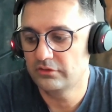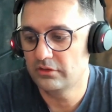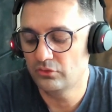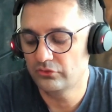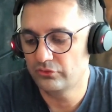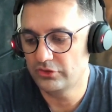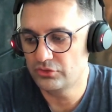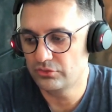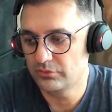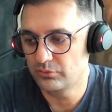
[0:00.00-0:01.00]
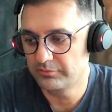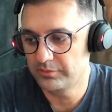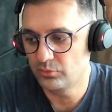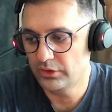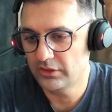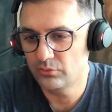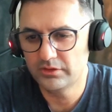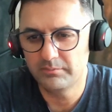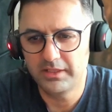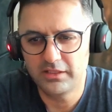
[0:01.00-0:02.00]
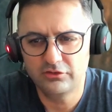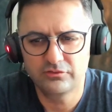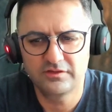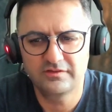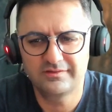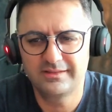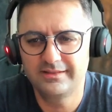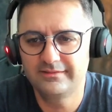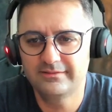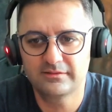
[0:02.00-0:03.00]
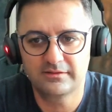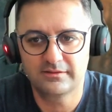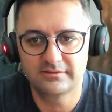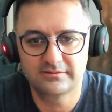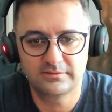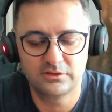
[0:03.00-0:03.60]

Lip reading: long story short, we've been working with the mayors of the cities because,